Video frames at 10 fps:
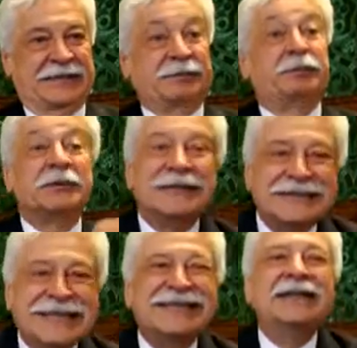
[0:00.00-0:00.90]
the
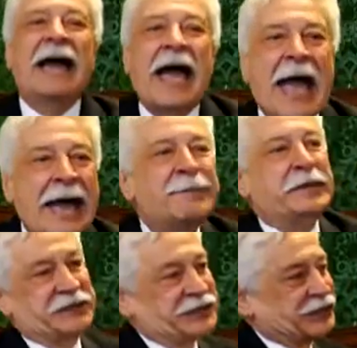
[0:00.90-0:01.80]
political
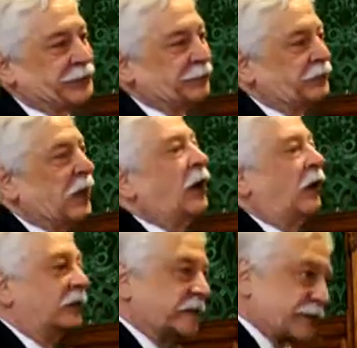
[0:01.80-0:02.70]
habits
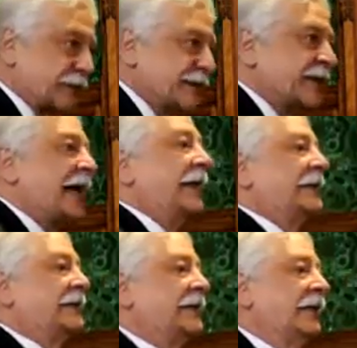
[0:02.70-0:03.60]
of a
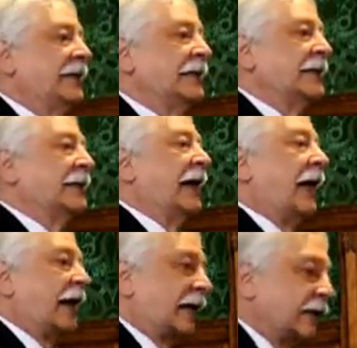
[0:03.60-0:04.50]
society
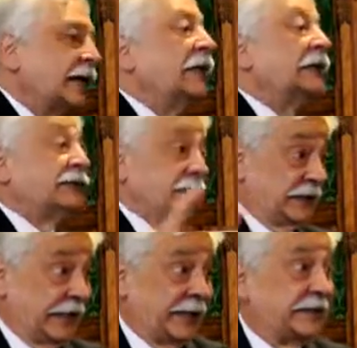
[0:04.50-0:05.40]
are
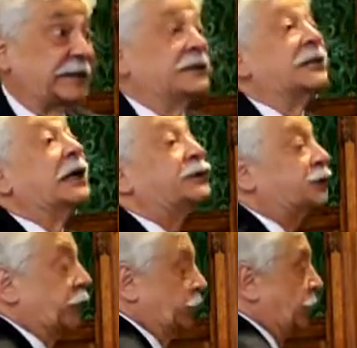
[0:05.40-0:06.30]
related
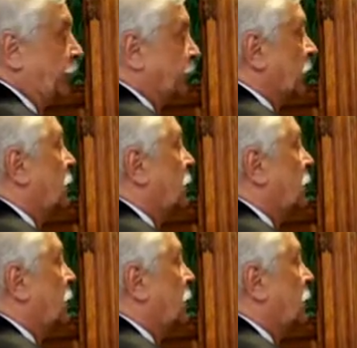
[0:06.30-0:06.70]
to,